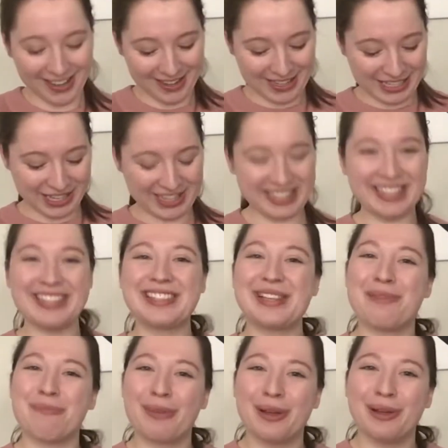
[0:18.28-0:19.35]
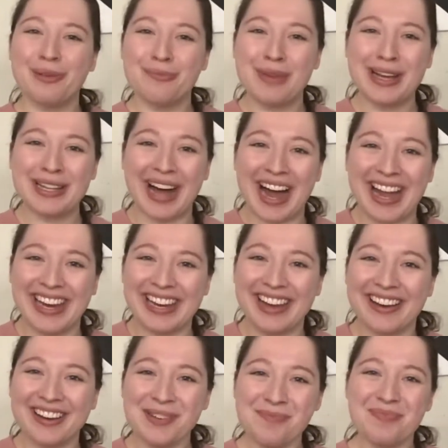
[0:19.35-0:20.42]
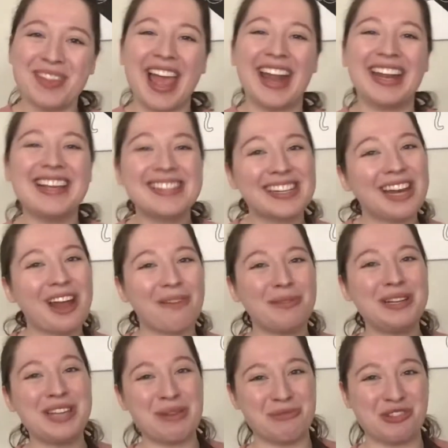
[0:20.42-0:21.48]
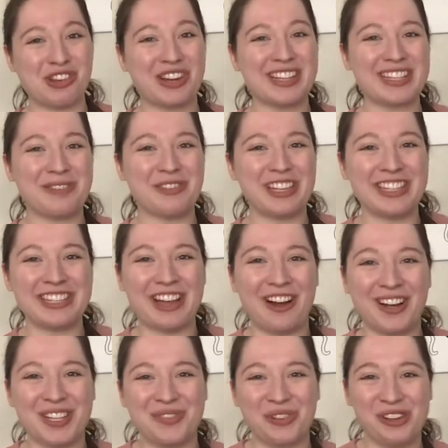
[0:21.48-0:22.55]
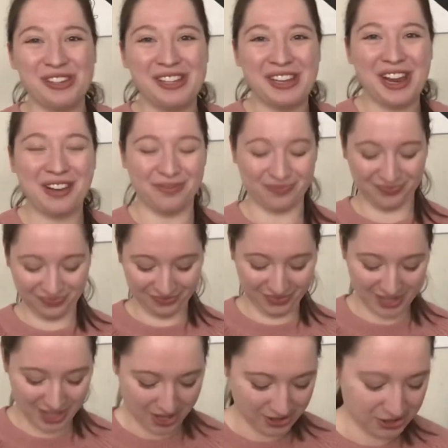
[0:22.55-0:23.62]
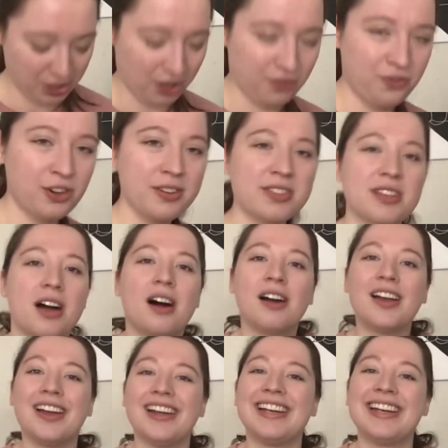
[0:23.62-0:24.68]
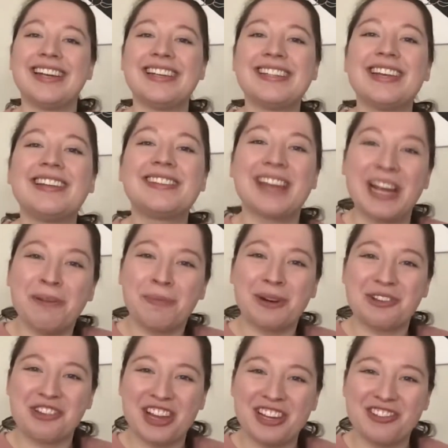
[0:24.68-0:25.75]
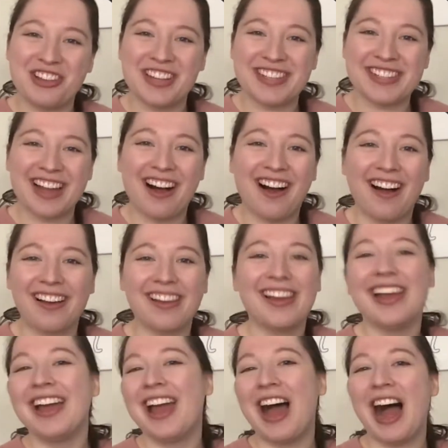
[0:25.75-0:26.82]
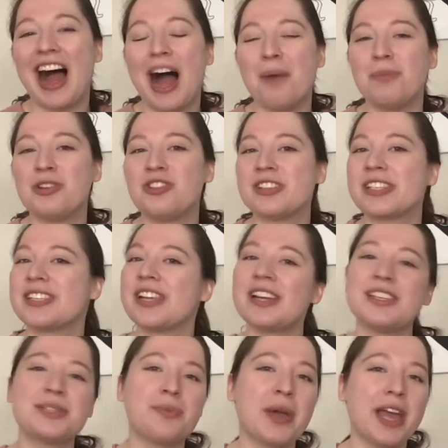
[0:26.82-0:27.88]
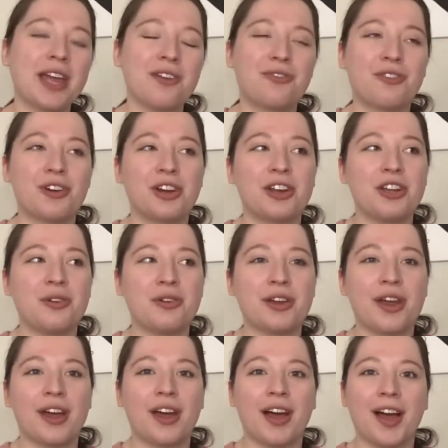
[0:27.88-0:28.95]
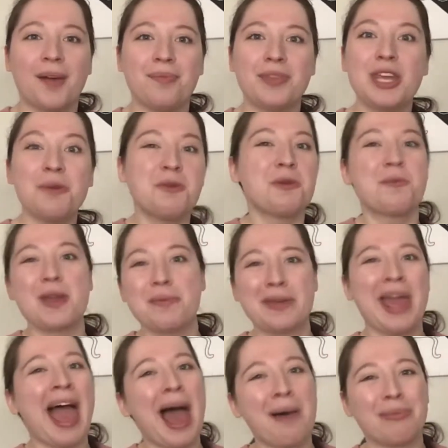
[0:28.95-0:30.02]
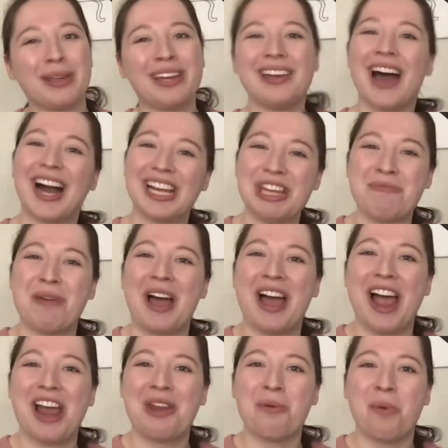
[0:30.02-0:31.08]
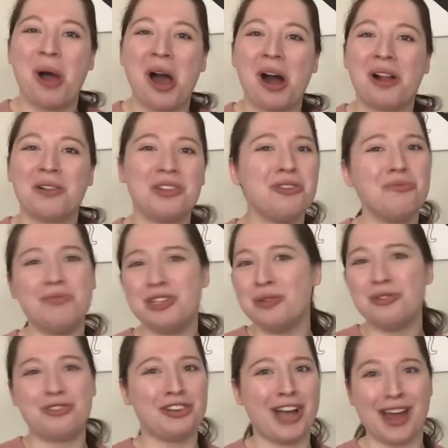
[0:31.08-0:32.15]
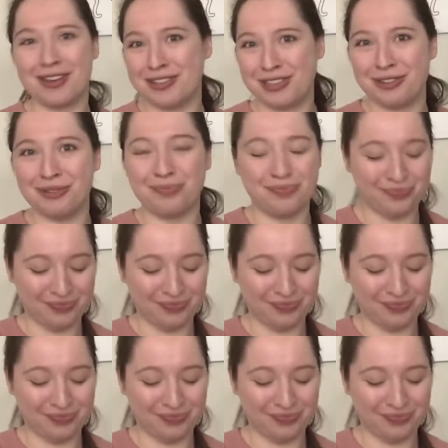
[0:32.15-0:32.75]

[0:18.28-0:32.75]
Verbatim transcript: So this is Simba, my lion here, and he's gonna help me demonstrate some of these songs for you today. So our first song is a diaper changing song, um, which is a nice way for you to um, keep your baby happy and occupied while you do what you gotta do.